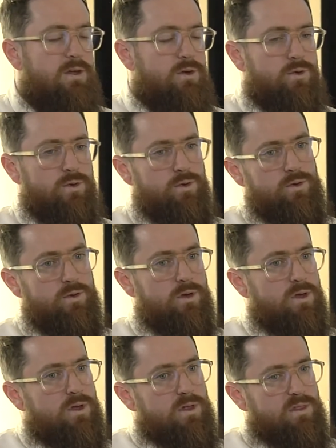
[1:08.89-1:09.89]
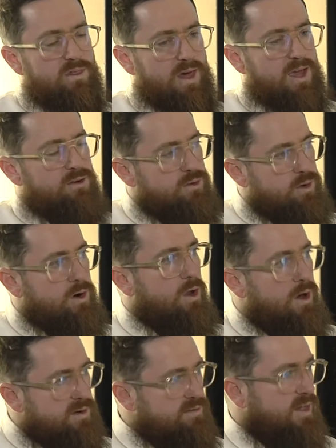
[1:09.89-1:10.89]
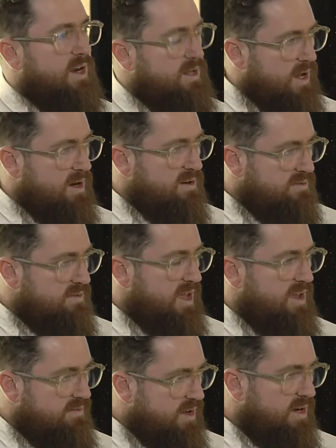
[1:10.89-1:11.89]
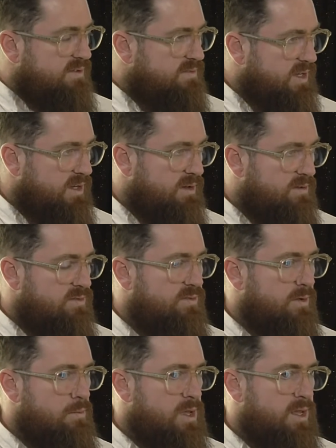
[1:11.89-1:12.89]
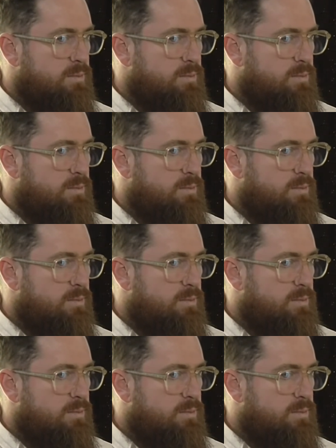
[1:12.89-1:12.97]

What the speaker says: who they do a lot of that kind of heavy lifting for me.